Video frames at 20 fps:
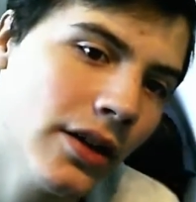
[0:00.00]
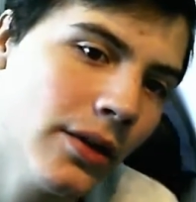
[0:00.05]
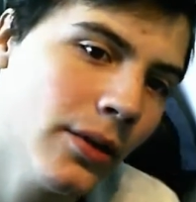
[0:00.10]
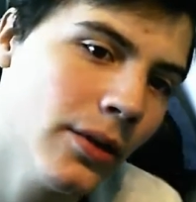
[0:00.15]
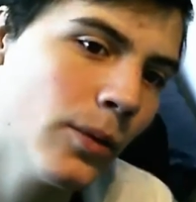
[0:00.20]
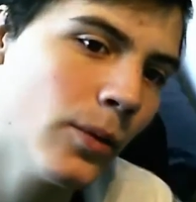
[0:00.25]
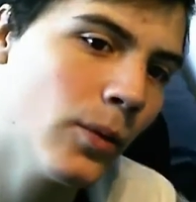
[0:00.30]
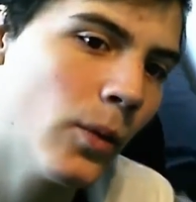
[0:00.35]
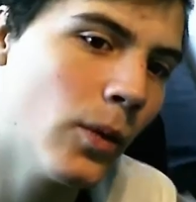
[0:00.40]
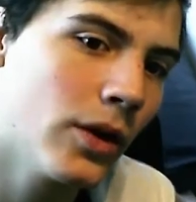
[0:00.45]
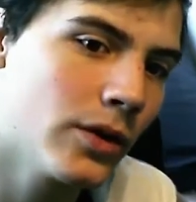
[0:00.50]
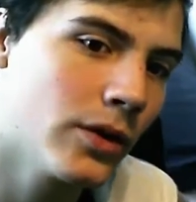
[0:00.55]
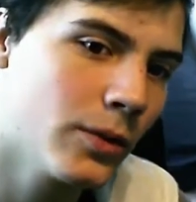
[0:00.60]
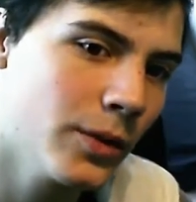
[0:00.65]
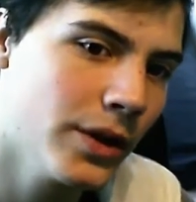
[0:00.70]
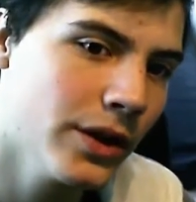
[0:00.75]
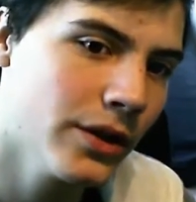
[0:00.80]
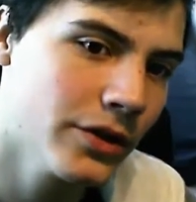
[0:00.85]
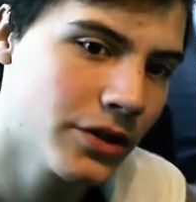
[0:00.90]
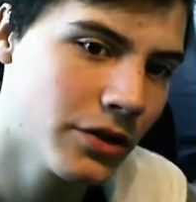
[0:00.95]
what we
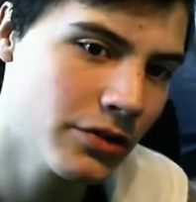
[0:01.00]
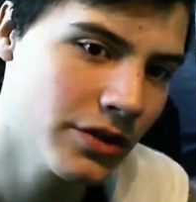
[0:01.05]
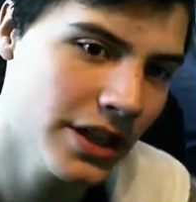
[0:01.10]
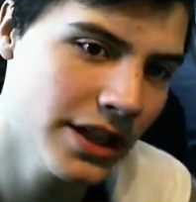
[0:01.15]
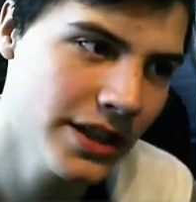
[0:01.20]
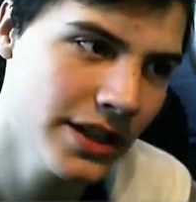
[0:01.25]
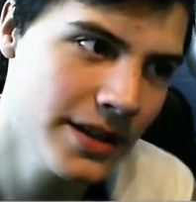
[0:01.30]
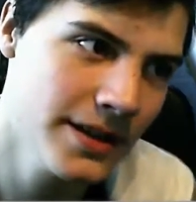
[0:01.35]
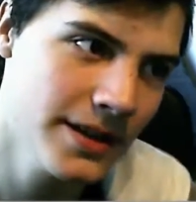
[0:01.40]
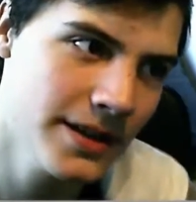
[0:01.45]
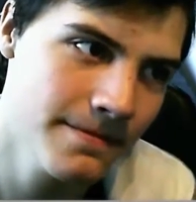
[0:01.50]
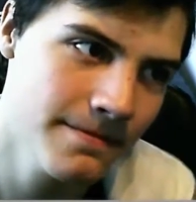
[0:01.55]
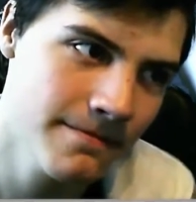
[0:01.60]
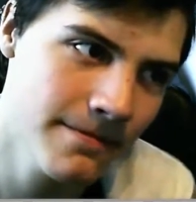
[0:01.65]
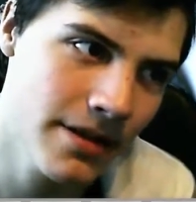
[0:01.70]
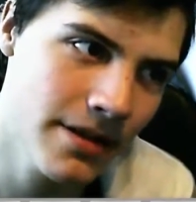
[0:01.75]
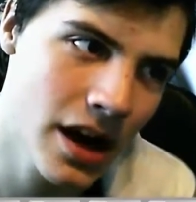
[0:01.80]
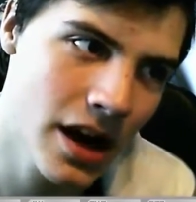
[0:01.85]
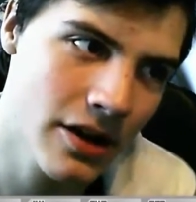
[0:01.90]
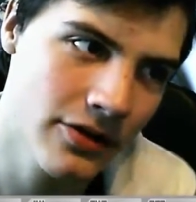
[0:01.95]
also did
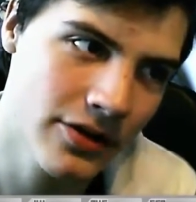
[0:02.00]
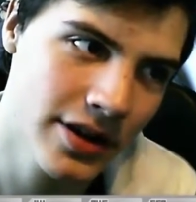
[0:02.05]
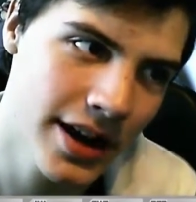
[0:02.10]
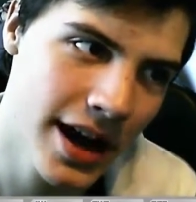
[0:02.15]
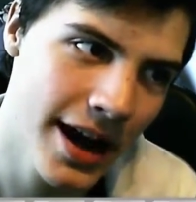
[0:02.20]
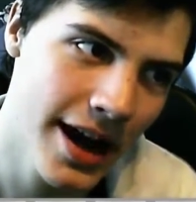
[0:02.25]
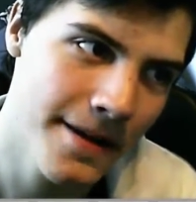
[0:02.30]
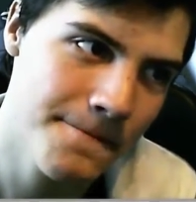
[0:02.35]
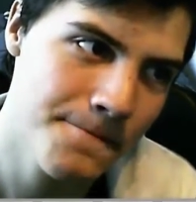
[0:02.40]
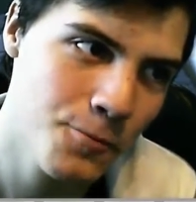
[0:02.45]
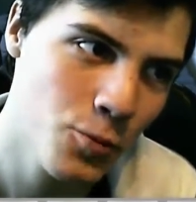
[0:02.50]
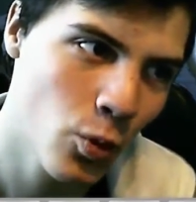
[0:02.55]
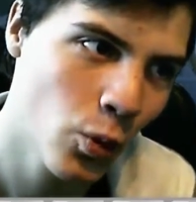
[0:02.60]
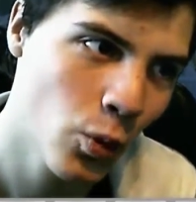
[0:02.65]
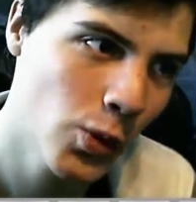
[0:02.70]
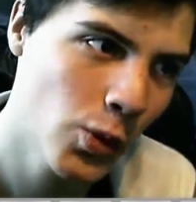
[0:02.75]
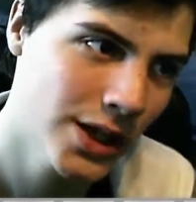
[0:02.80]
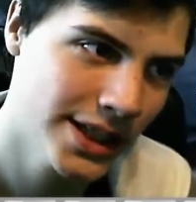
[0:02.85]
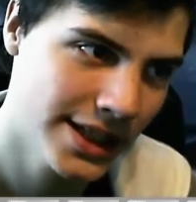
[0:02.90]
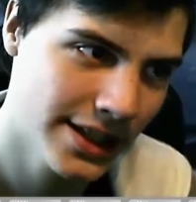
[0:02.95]
after that
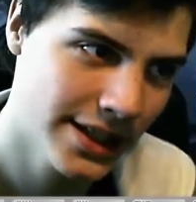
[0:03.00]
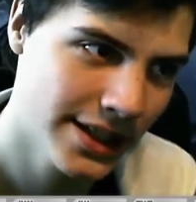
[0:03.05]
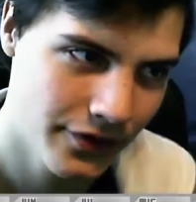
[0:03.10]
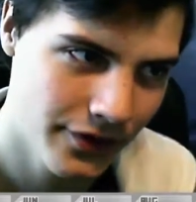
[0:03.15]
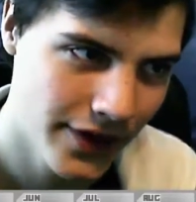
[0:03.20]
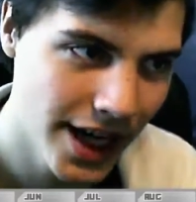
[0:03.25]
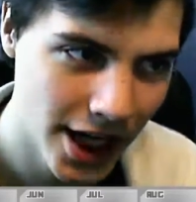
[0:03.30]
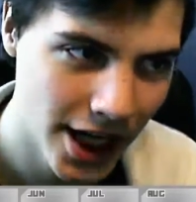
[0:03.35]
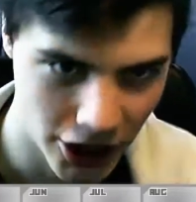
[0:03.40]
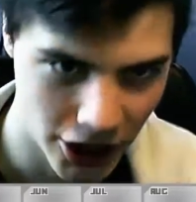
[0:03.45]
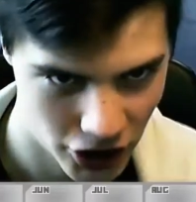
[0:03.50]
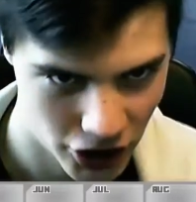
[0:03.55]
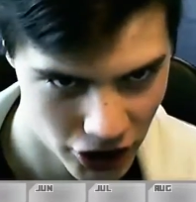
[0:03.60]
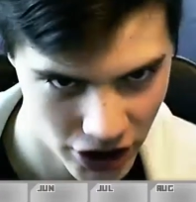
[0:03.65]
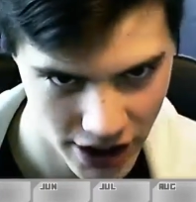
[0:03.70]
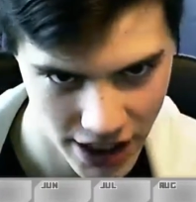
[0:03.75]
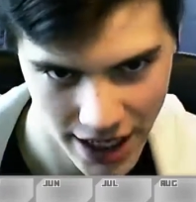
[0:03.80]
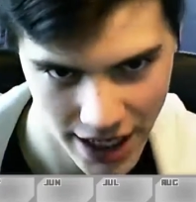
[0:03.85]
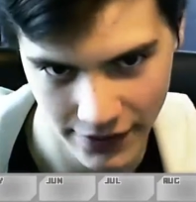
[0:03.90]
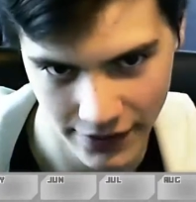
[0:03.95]
was a Finnish
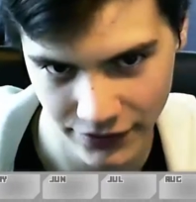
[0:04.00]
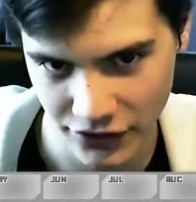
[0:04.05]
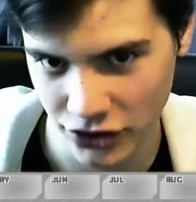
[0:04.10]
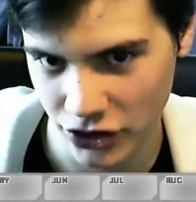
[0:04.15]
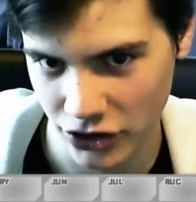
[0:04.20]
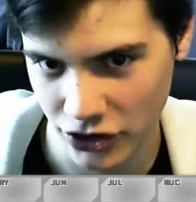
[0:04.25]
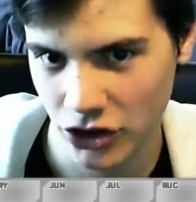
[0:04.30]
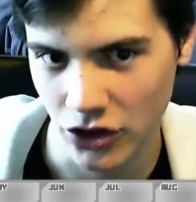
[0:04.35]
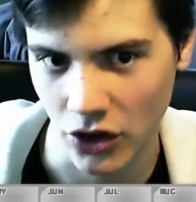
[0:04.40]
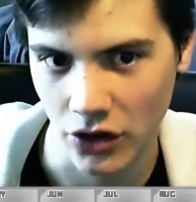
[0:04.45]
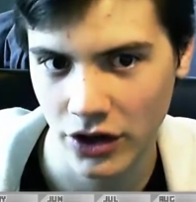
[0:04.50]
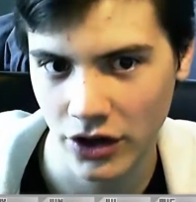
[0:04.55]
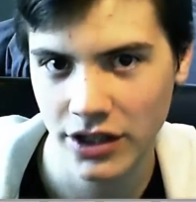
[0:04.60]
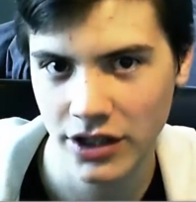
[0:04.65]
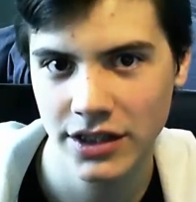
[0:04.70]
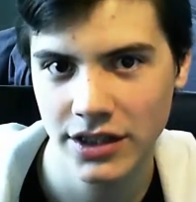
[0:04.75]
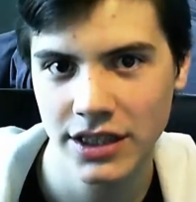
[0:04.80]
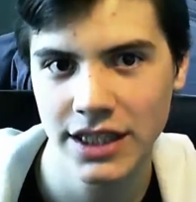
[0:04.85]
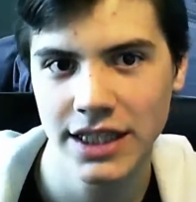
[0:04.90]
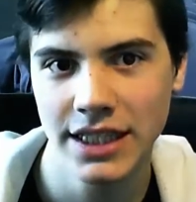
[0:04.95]
Aftershock.
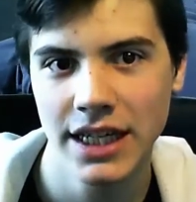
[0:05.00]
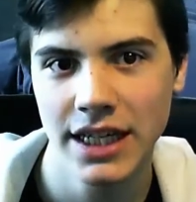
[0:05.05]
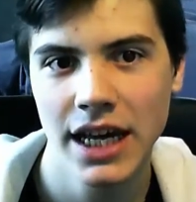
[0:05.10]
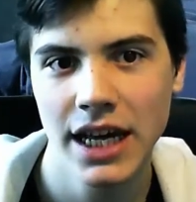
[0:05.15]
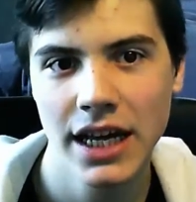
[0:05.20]
The